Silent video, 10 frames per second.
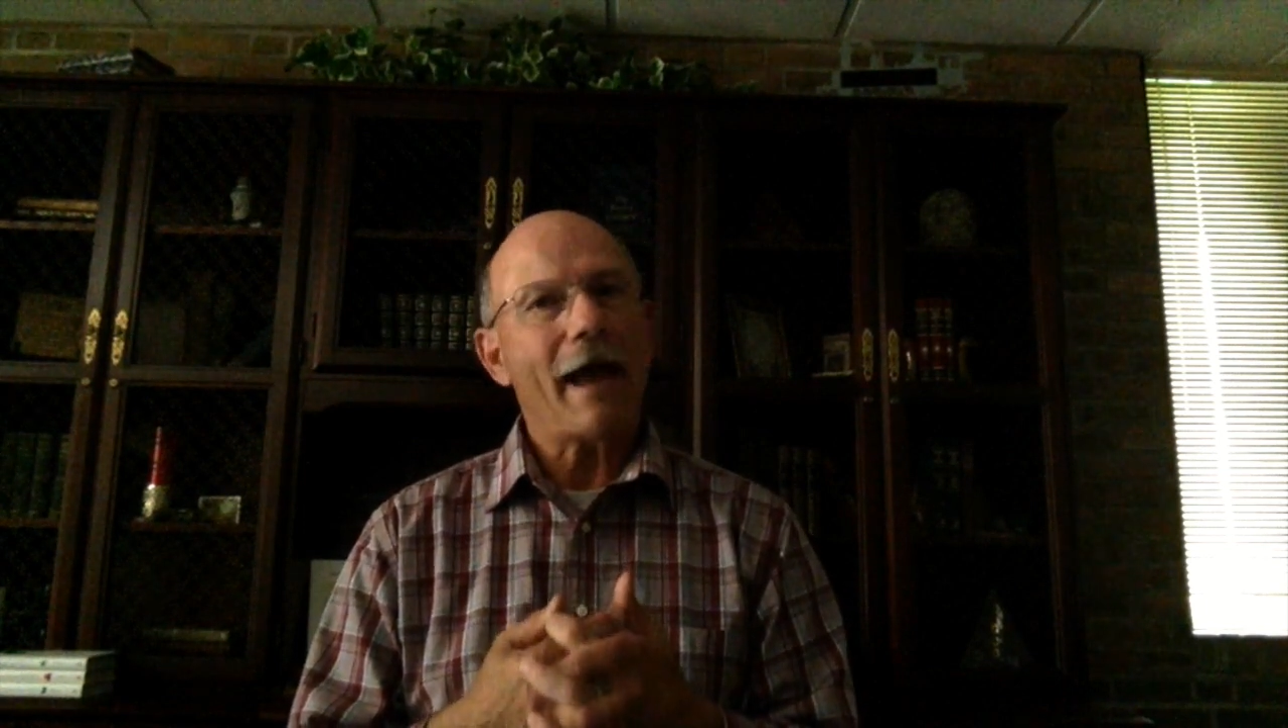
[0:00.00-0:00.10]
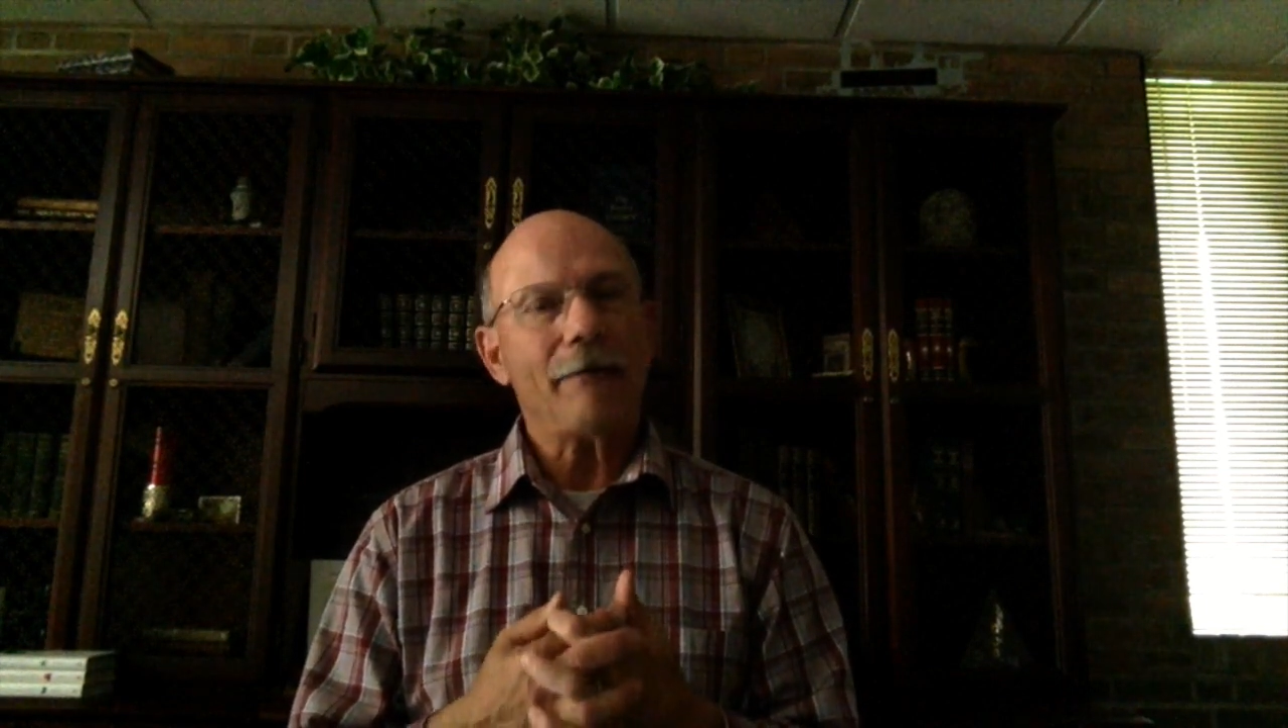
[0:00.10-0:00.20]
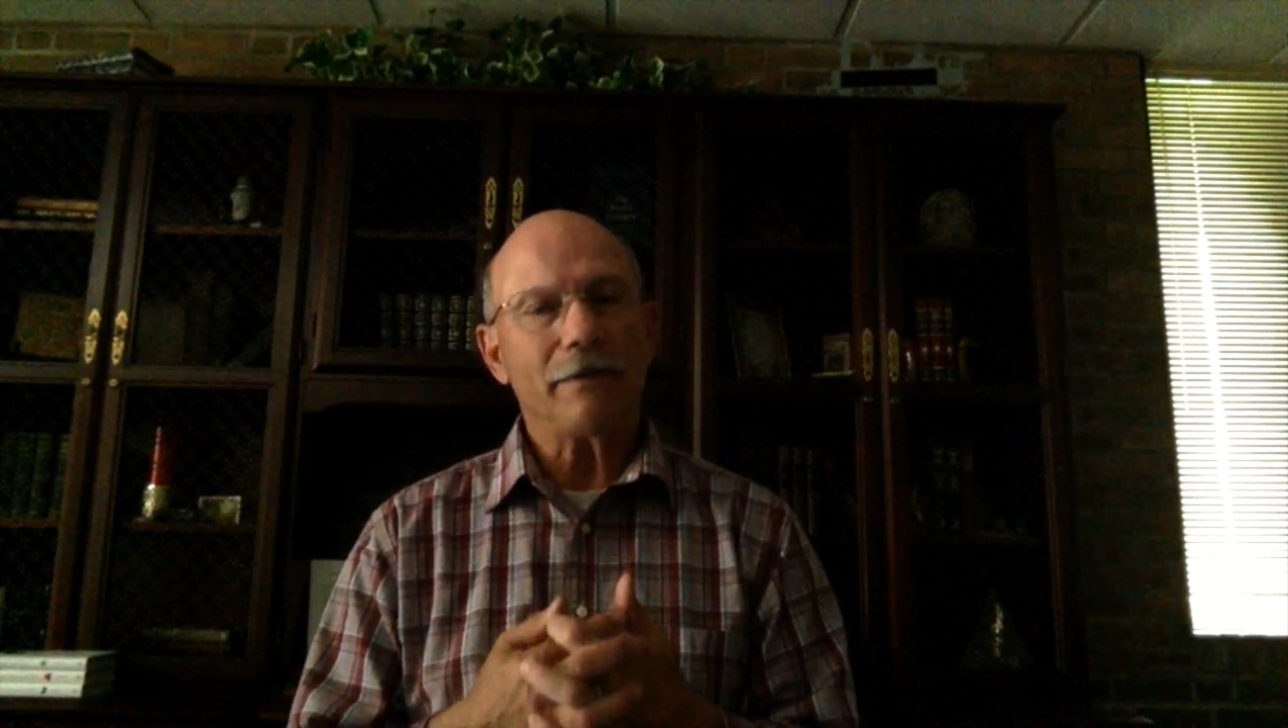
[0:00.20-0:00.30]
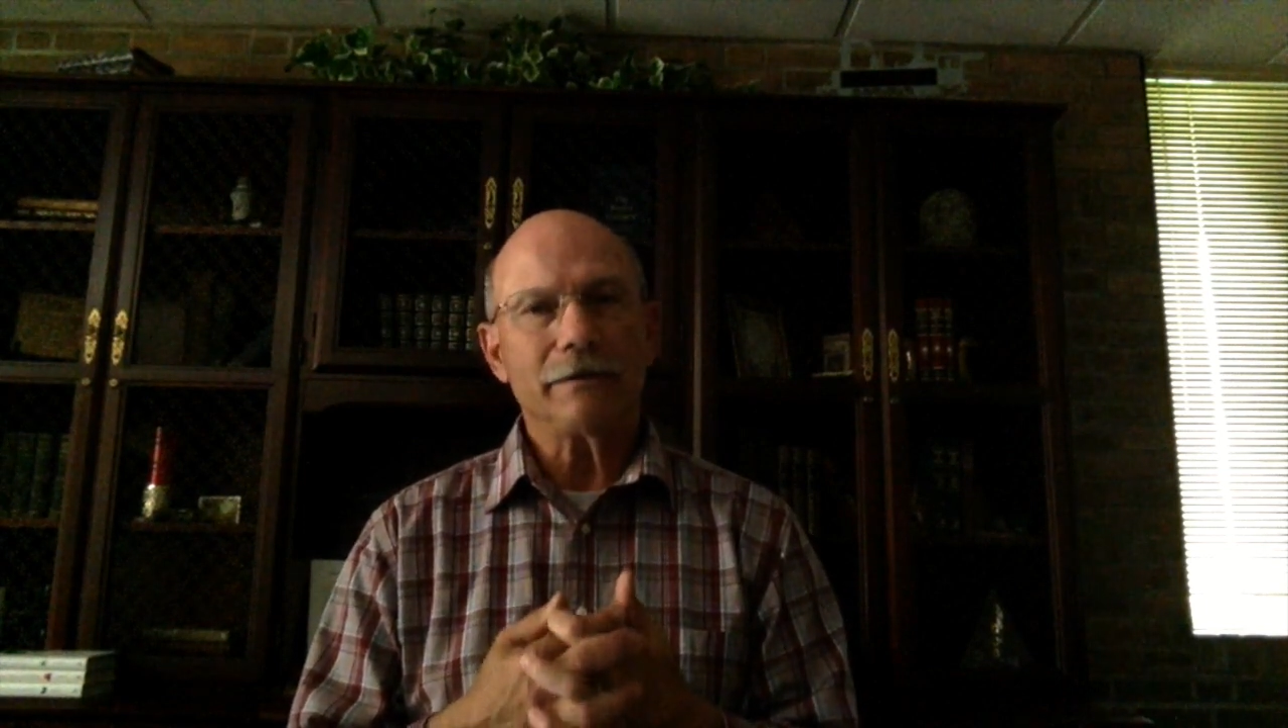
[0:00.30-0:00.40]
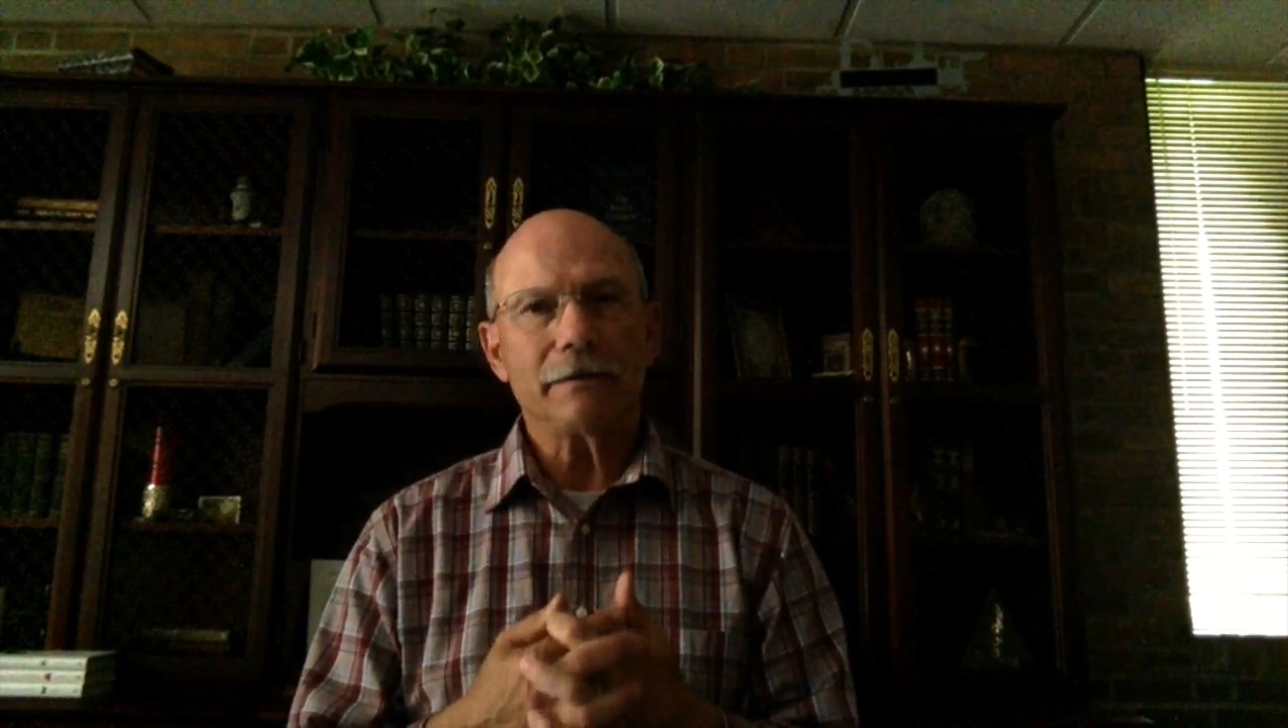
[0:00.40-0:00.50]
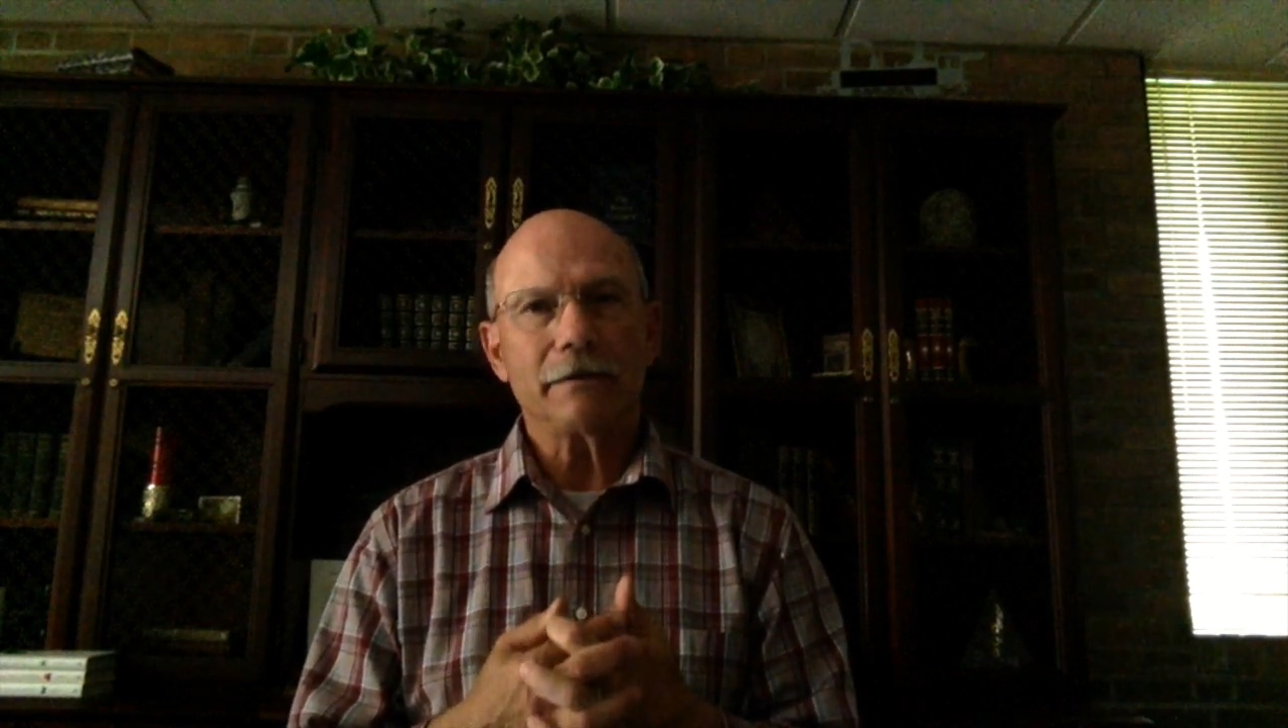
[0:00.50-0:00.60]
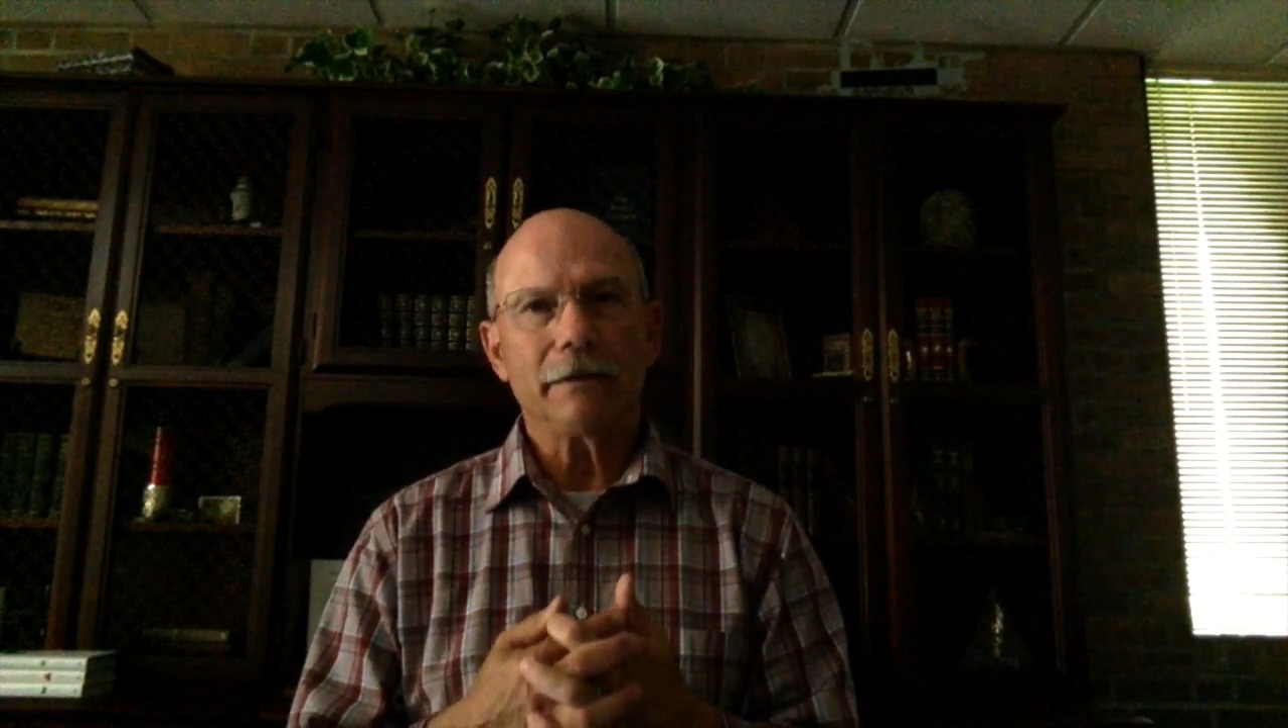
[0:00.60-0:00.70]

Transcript: happens